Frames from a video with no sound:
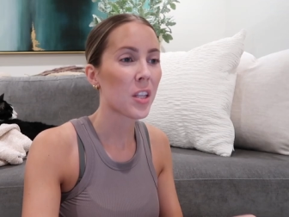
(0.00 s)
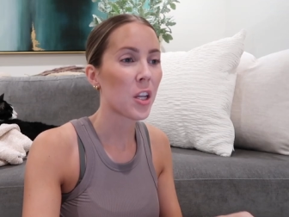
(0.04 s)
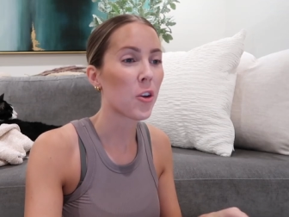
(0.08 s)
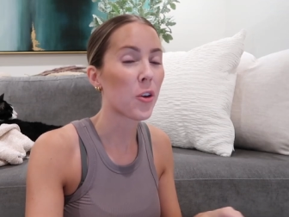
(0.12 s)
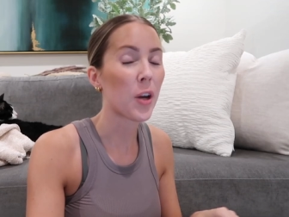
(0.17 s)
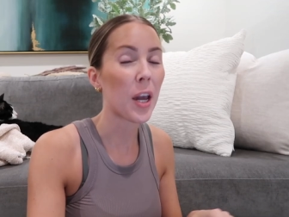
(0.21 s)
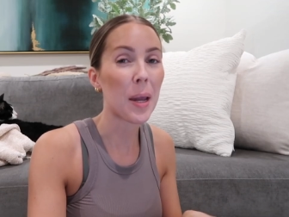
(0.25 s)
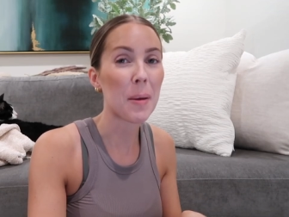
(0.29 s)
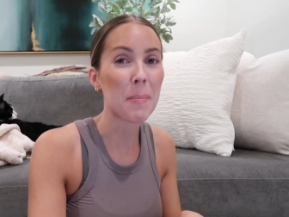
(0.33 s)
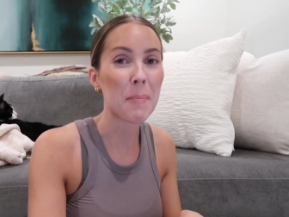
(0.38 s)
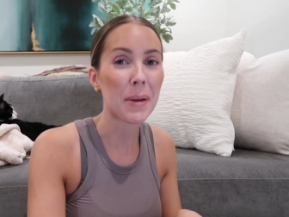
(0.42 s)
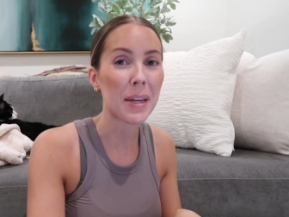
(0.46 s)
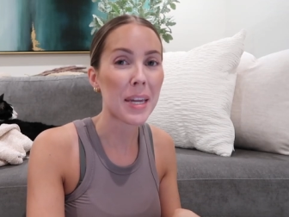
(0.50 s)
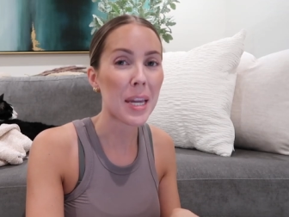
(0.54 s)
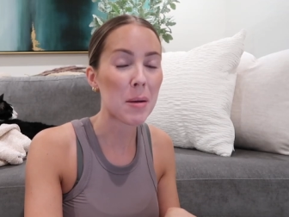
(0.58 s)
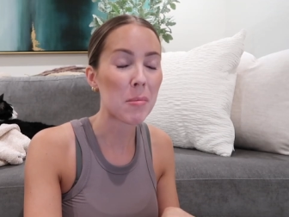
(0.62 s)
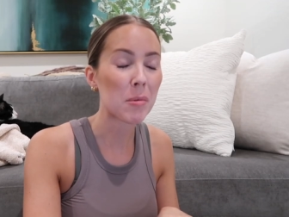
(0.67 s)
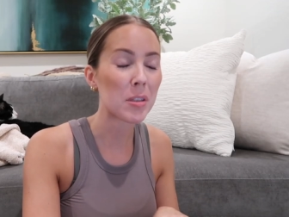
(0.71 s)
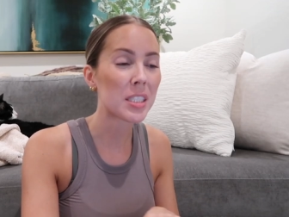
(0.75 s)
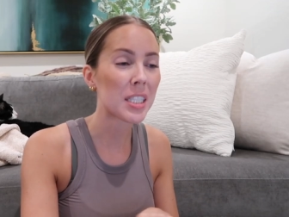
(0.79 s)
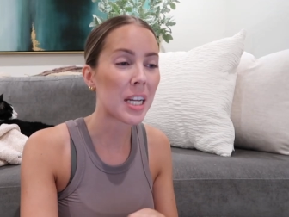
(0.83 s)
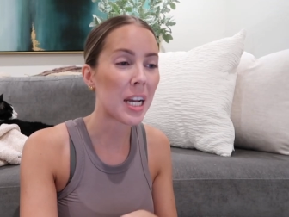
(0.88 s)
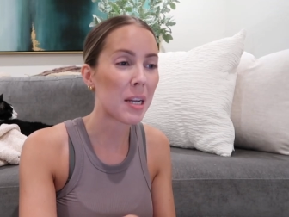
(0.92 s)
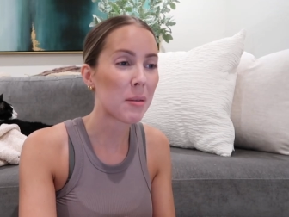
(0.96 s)
Okay, my
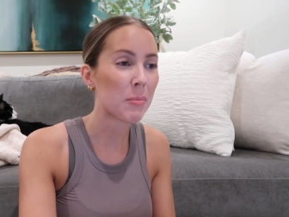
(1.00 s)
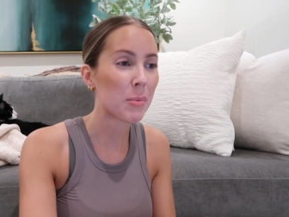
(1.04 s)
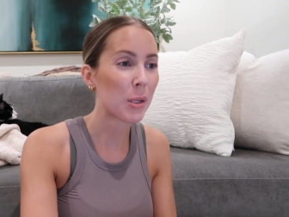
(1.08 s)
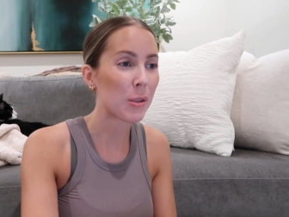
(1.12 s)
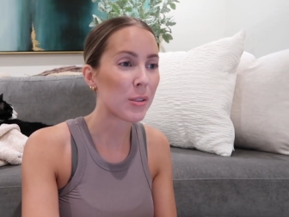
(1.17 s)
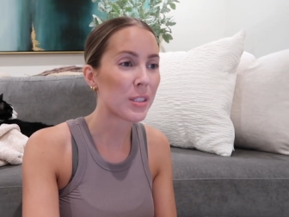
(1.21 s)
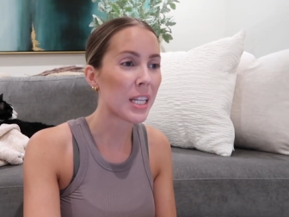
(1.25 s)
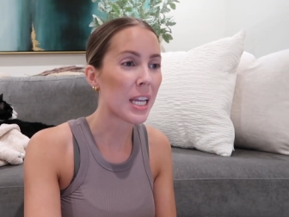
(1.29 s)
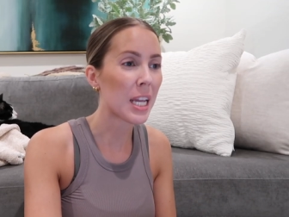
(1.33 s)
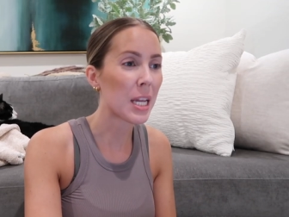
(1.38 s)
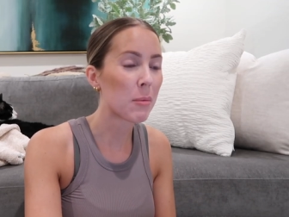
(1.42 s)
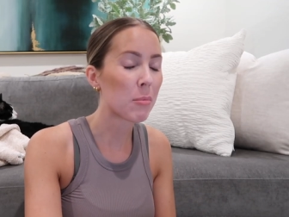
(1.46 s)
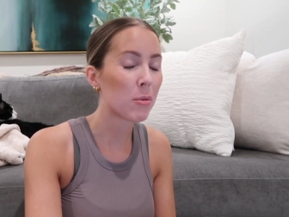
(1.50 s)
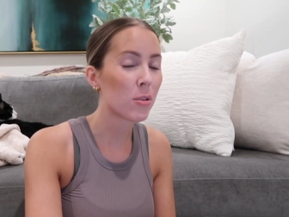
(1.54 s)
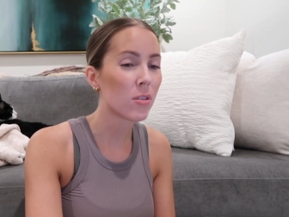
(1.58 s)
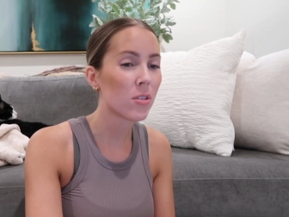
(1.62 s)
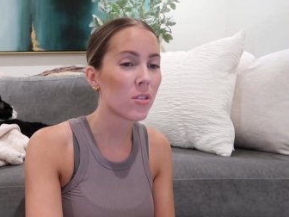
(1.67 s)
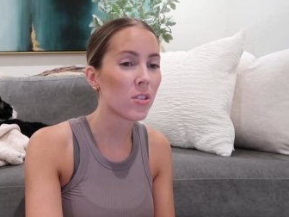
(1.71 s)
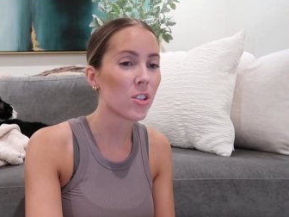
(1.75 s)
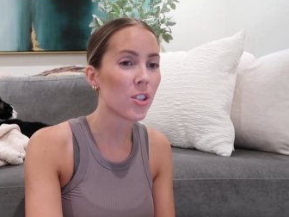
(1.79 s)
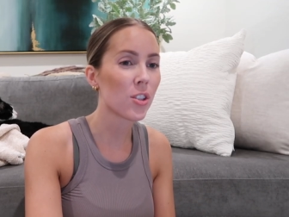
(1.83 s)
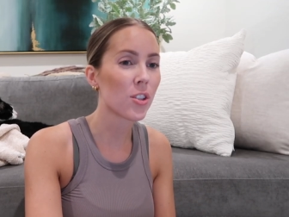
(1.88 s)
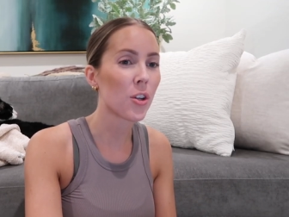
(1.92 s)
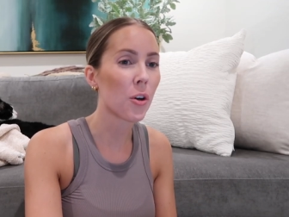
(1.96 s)
camera died, but I was
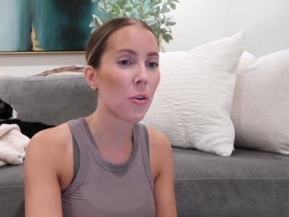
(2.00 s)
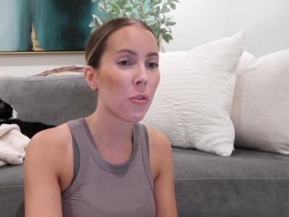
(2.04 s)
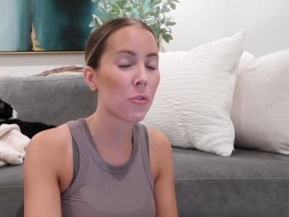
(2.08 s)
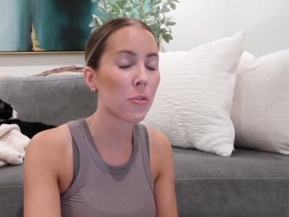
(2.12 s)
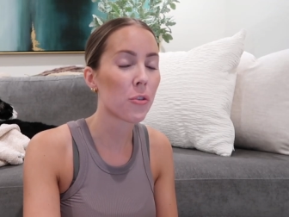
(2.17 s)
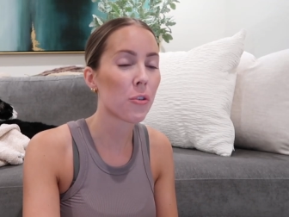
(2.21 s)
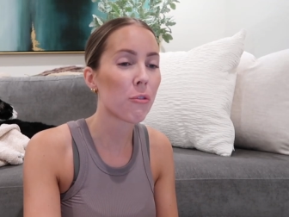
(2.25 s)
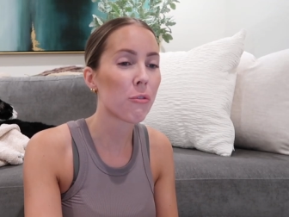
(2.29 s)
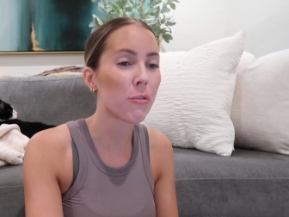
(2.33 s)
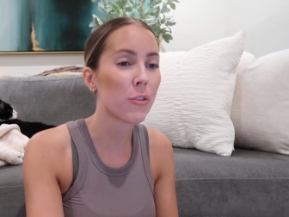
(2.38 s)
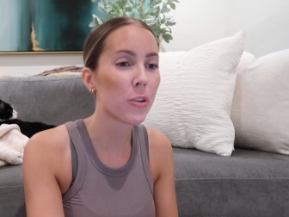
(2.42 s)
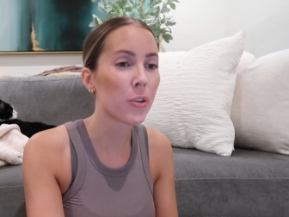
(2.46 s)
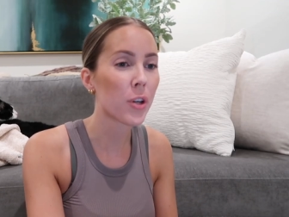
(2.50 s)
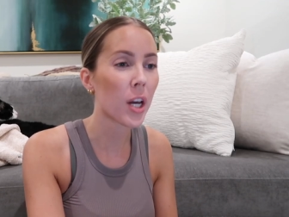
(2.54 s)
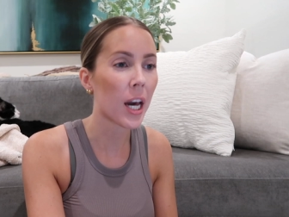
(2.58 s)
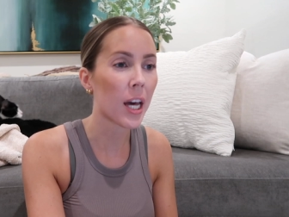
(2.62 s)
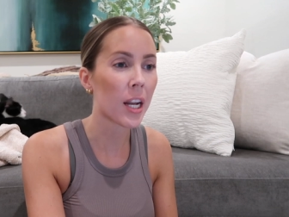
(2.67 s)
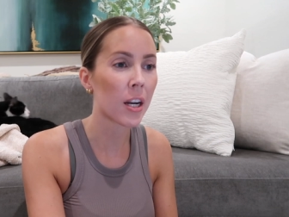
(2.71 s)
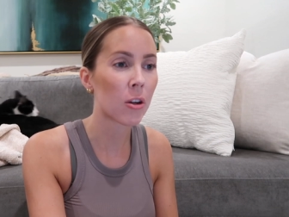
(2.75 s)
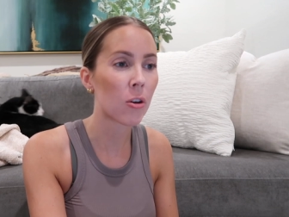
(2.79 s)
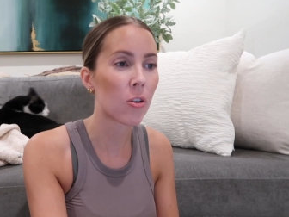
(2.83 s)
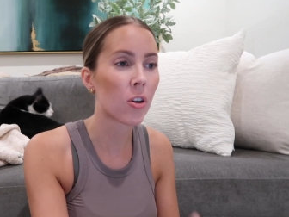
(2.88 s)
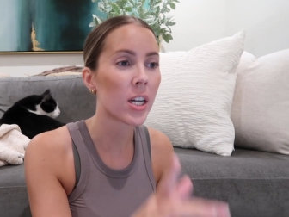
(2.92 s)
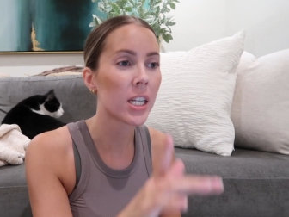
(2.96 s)
able to go through a few
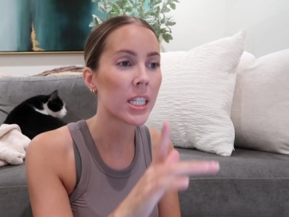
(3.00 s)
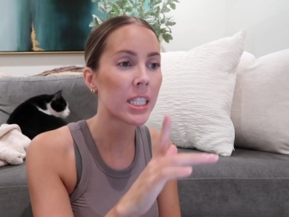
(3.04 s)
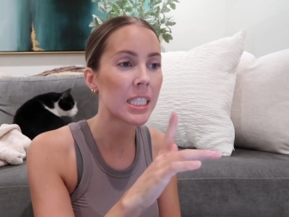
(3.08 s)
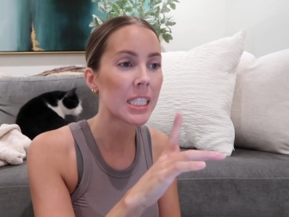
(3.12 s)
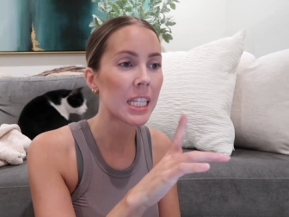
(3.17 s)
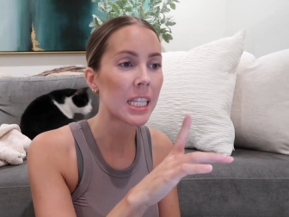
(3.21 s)
categories